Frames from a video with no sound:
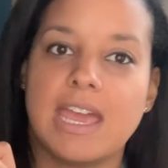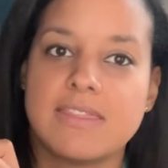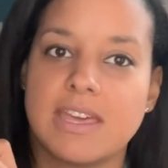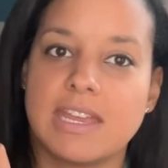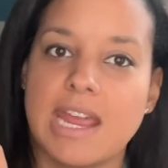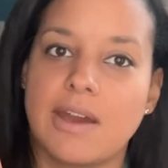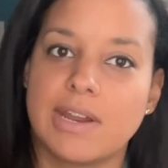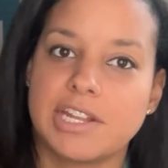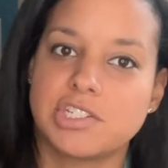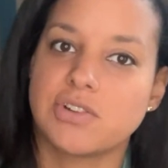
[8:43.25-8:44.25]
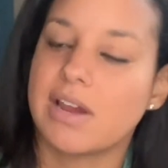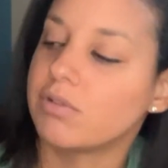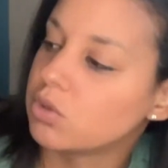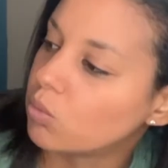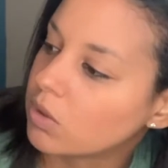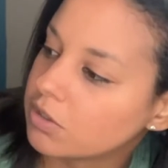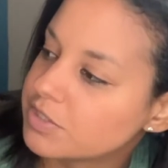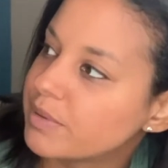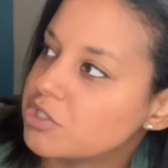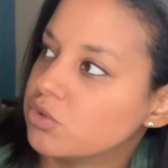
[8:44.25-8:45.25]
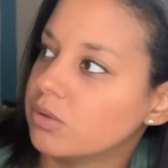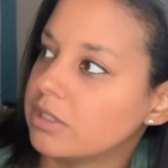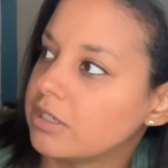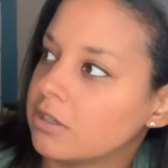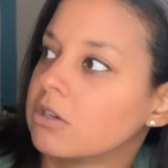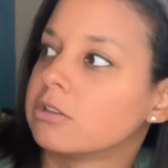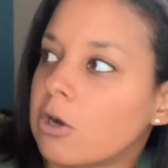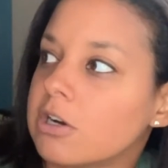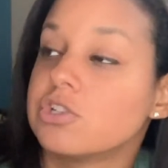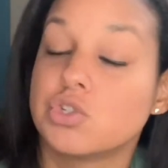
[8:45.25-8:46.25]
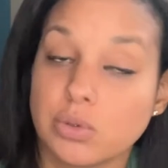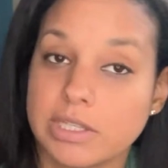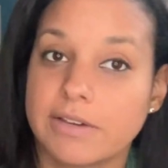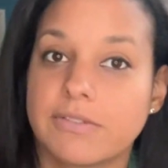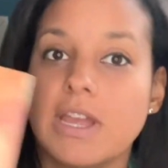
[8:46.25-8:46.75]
and then How Not to Travel the World by Lauren Juliff.